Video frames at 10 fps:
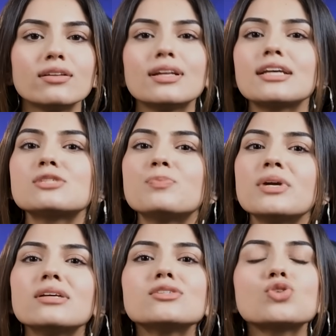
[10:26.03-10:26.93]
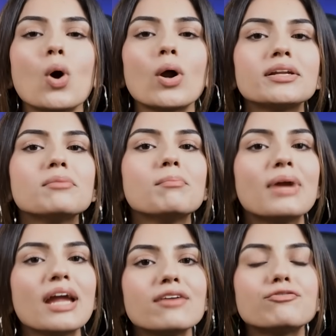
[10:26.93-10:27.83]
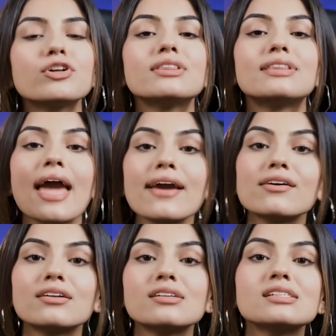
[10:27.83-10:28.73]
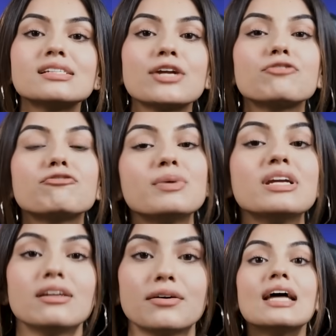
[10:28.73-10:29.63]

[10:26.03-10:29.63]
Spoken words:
They'll experience content made for their current state of being.